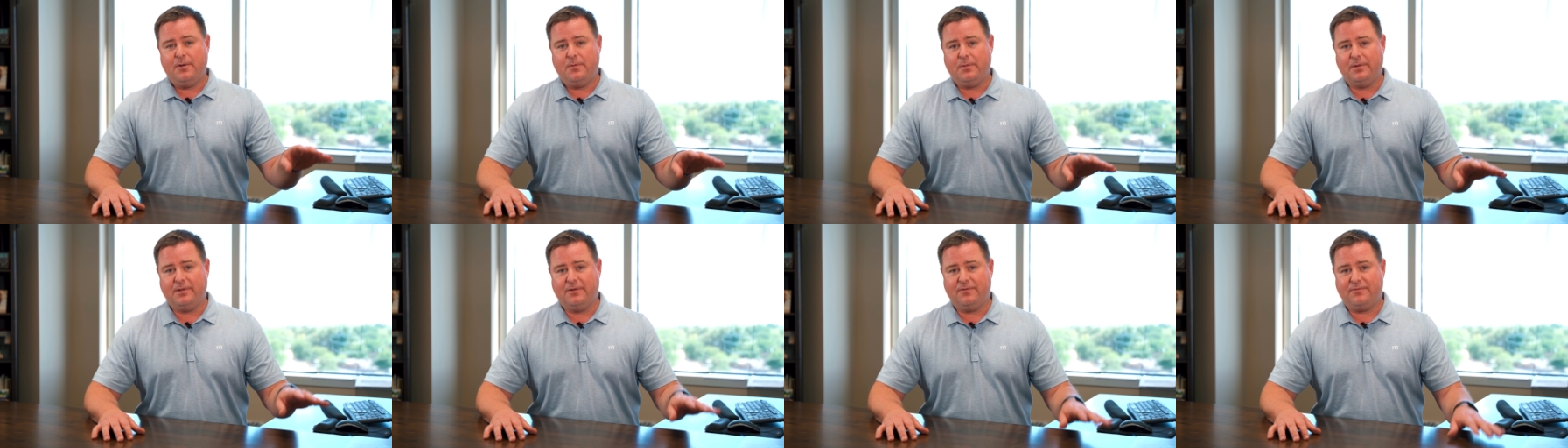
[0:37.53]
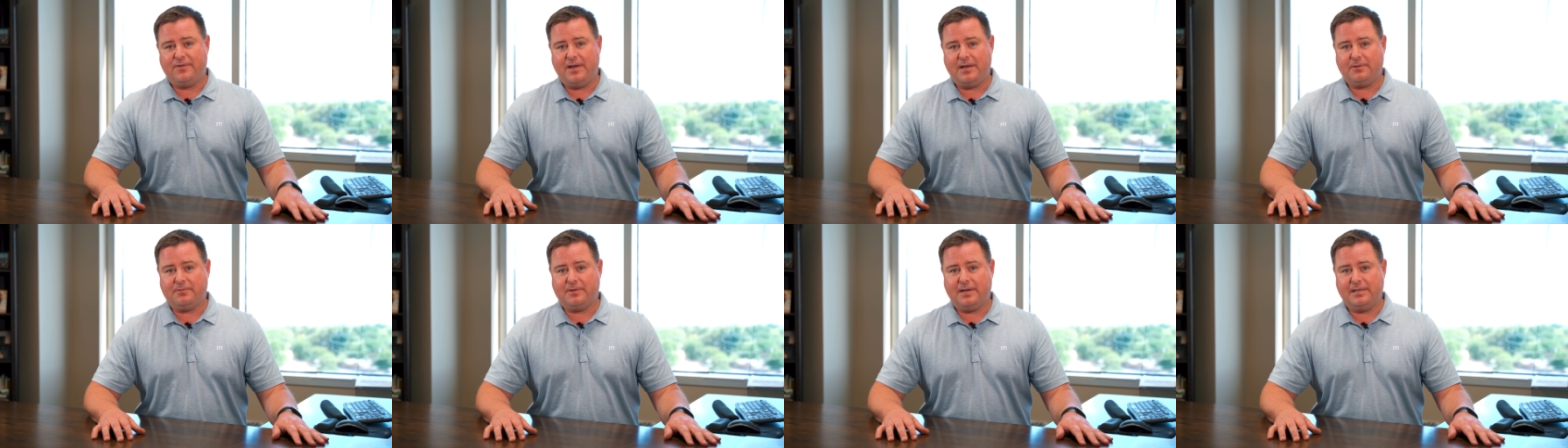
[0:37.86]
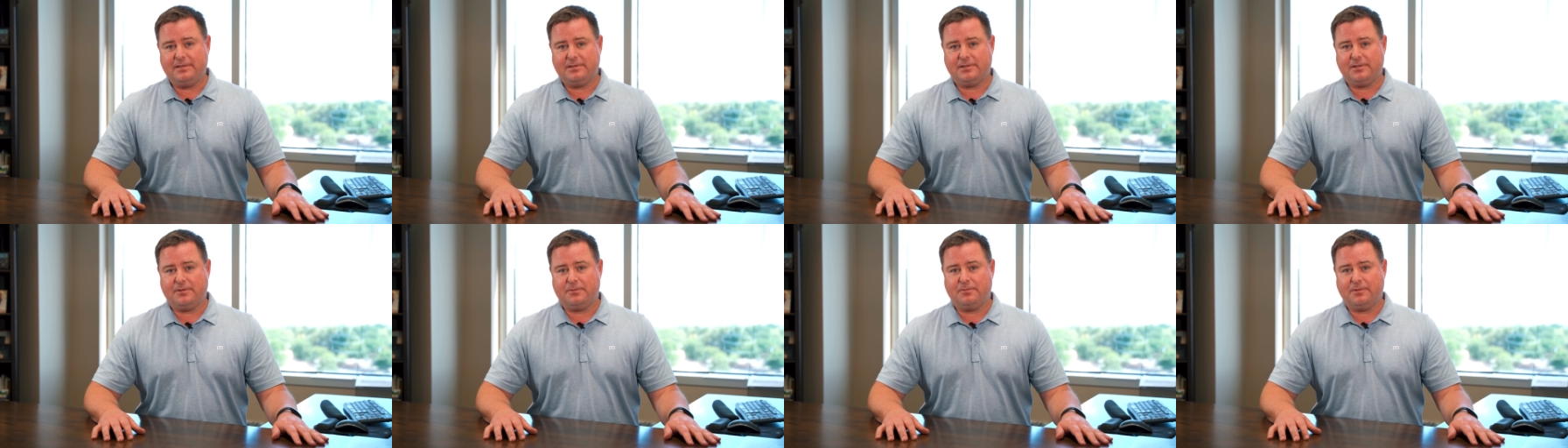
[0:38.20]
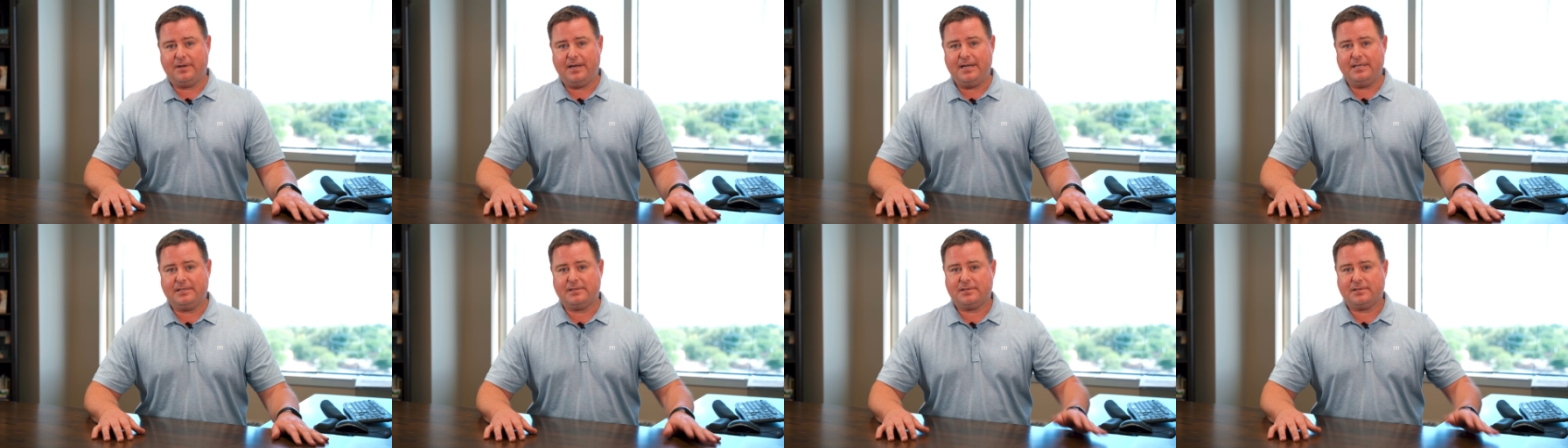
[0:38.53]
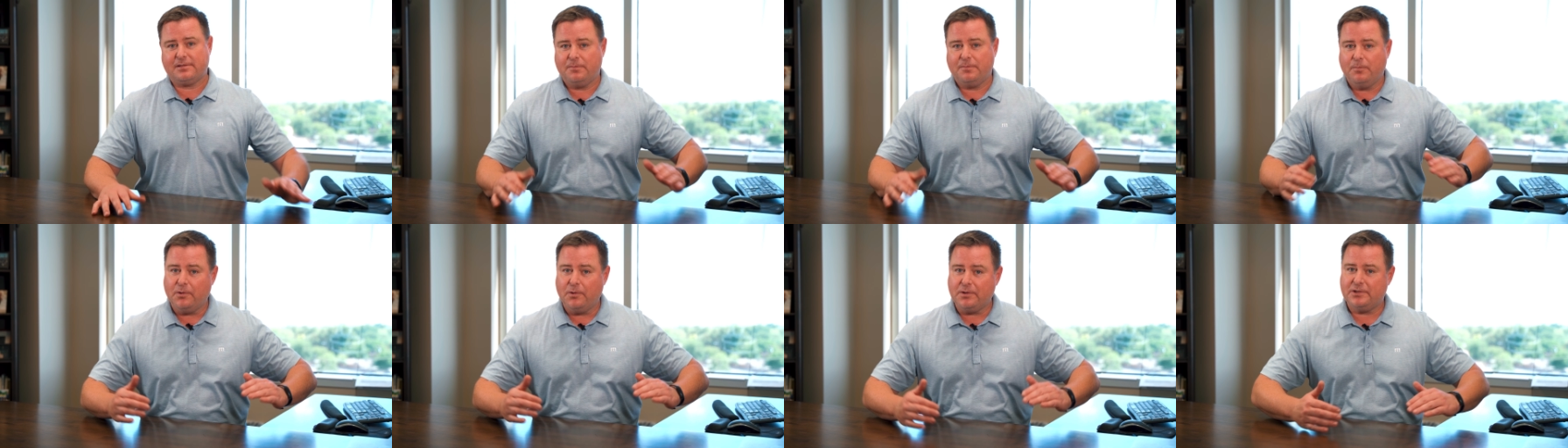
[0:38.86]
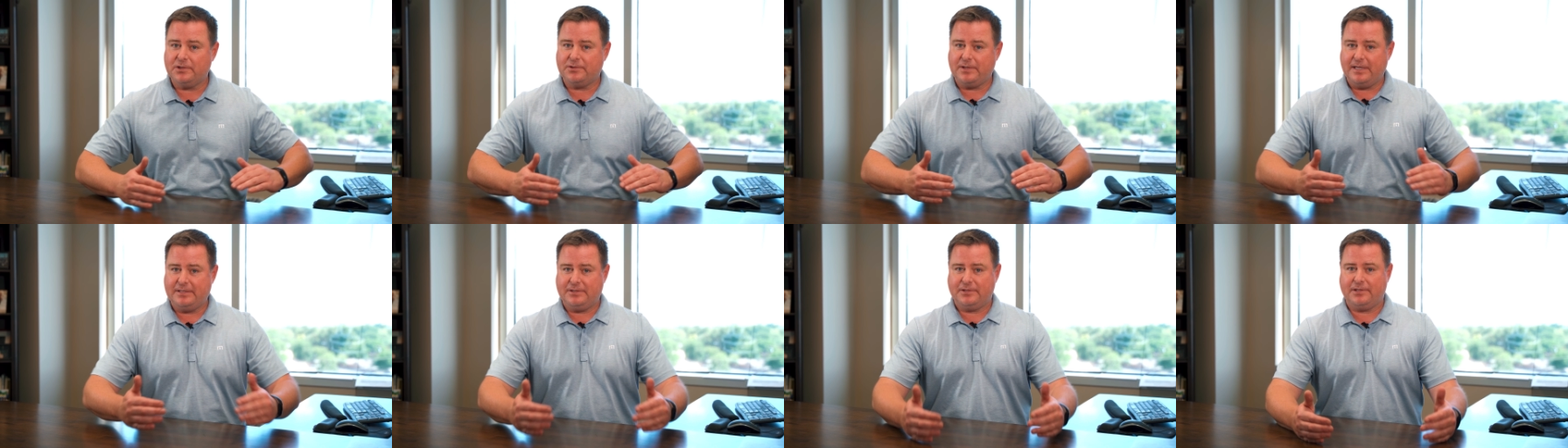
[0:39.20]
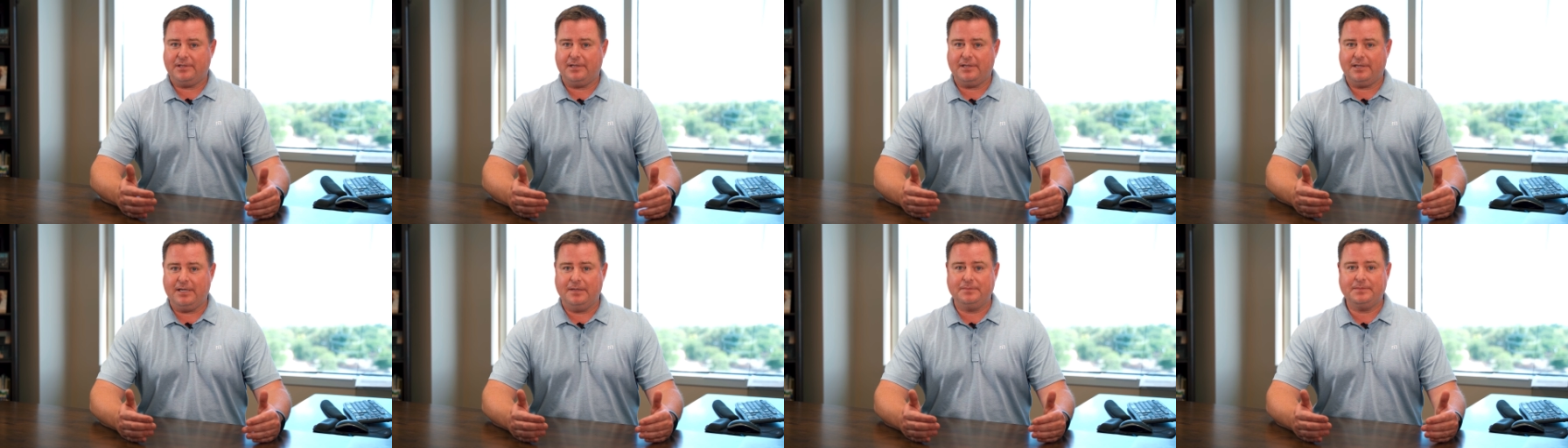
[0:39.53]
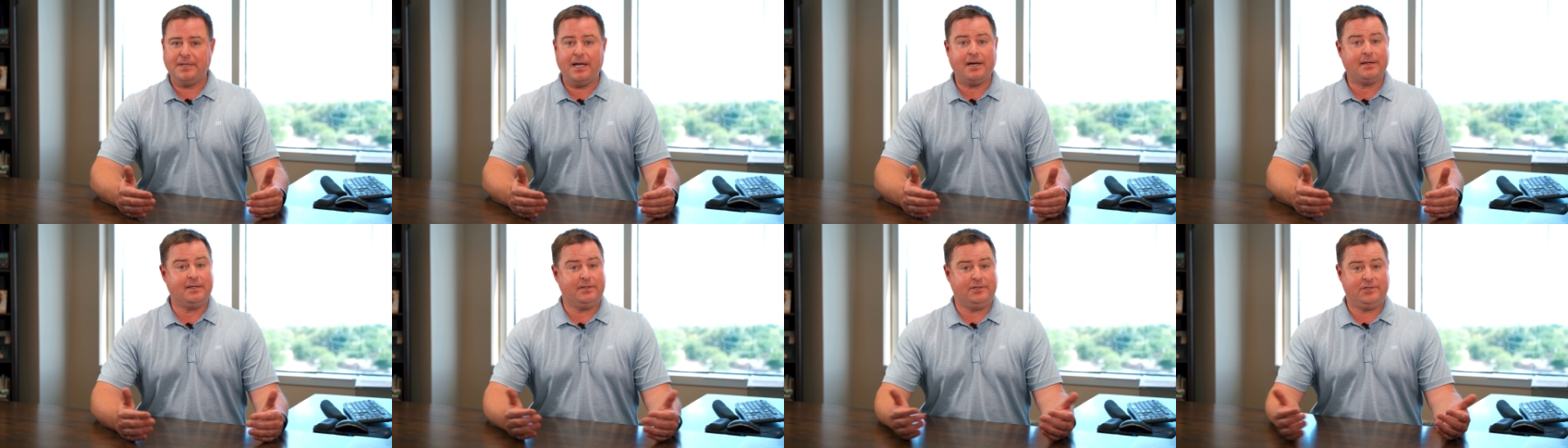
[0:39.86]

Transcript: When the Fed raised their rates, mortgage rates are going to come down.